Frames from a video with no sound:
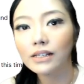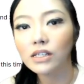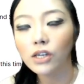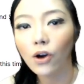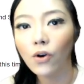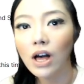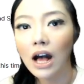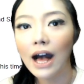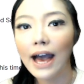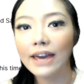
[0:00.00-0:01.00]
So
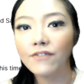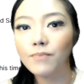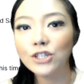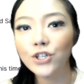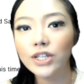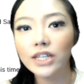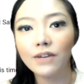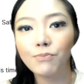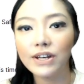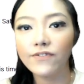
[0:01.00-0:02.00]
I've mentioned in the
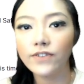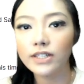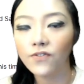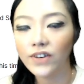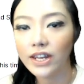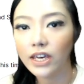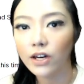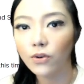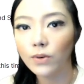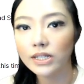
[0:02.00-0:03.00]
previous
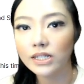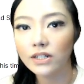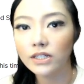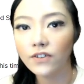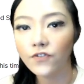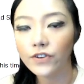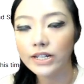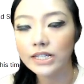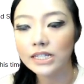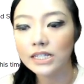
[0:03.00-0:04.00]
video what's the
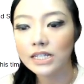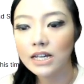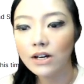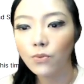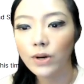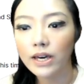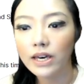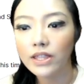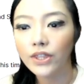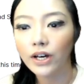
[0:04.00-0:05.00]
difference
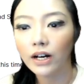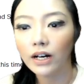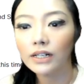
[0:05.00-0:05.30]
with uh,